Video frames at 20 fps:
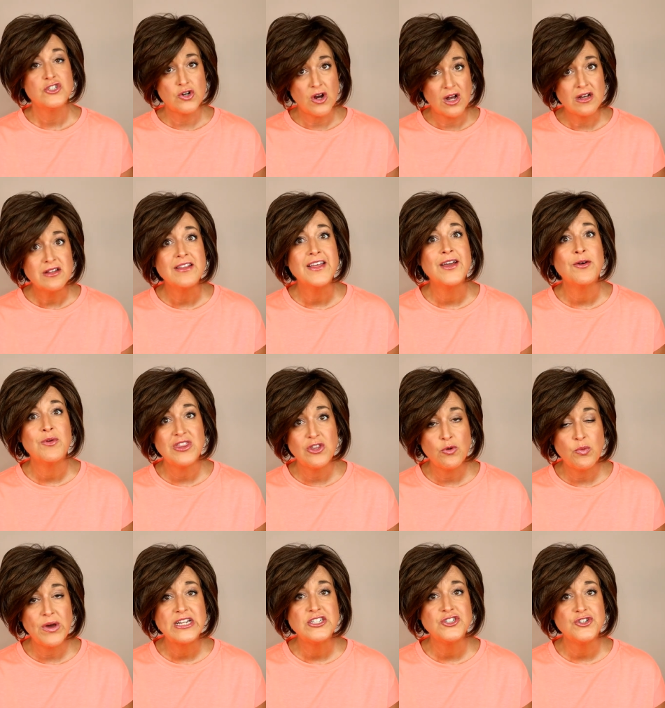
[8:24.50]
struggling
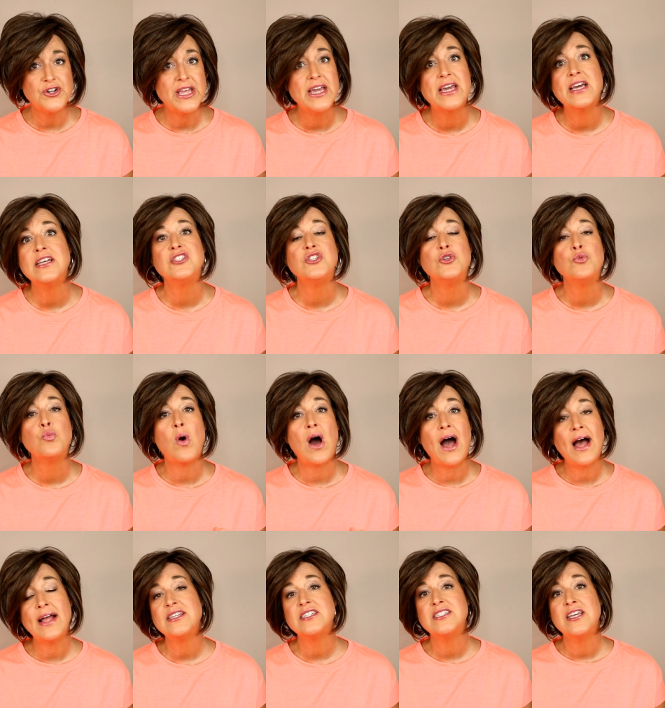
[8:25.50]
with the wig journey because you
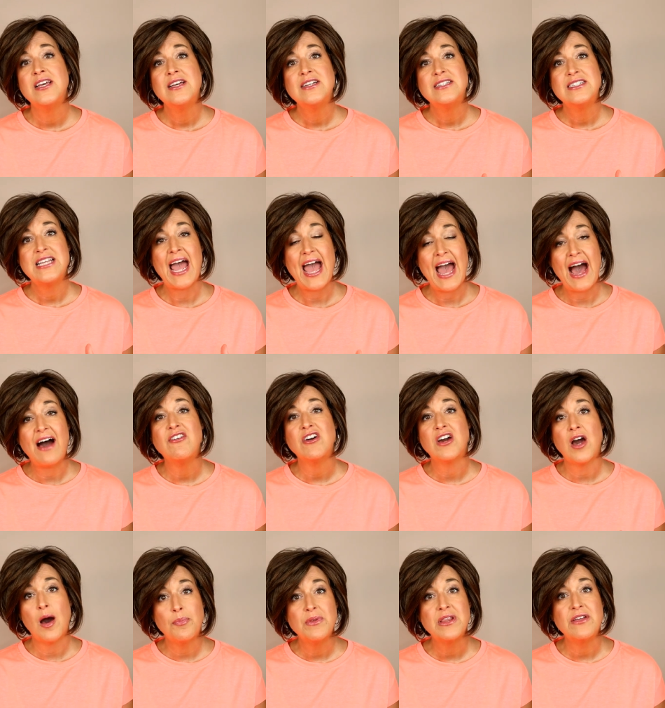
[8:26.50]
want to
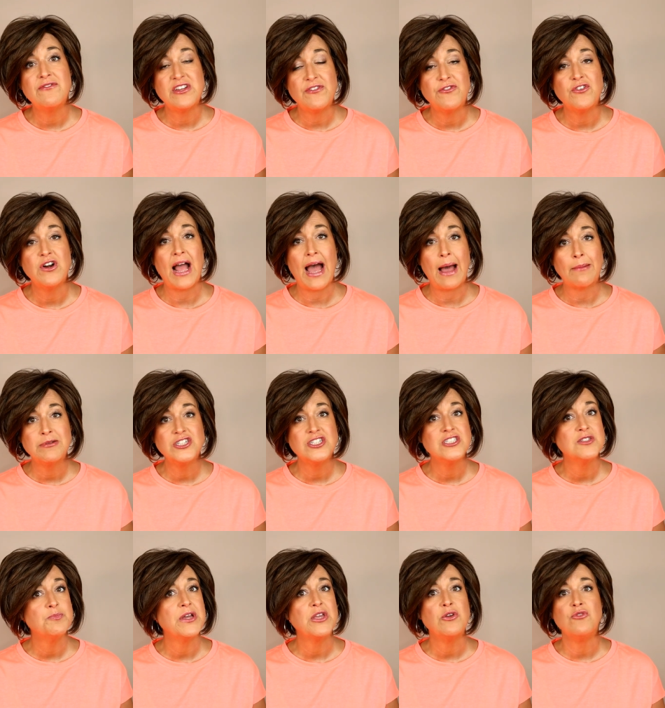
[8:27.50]
have a couple of different
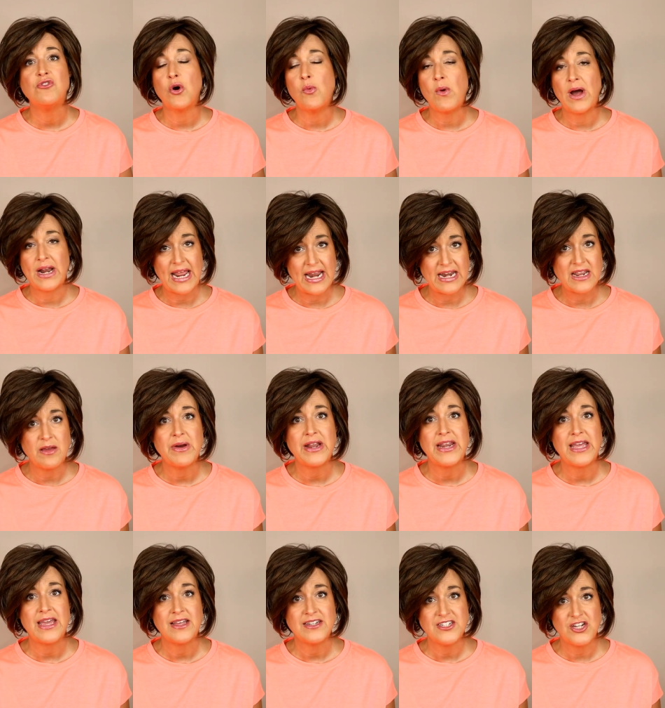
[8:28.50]
options, but you don't want
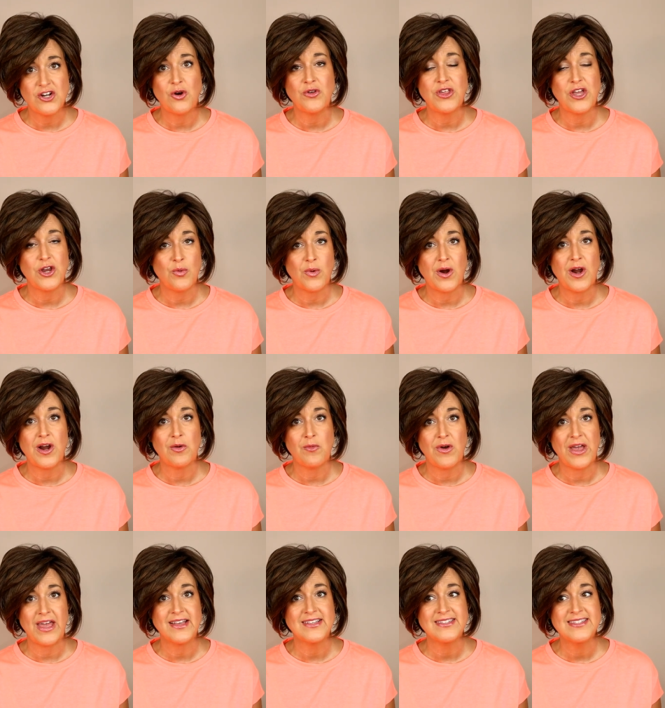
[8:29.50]
anybody to know that you're
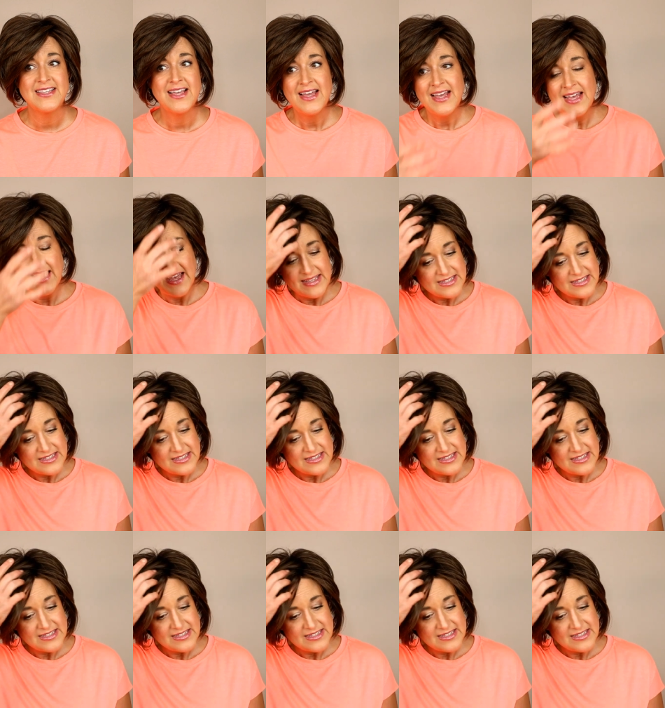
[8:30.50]
wearing wigs.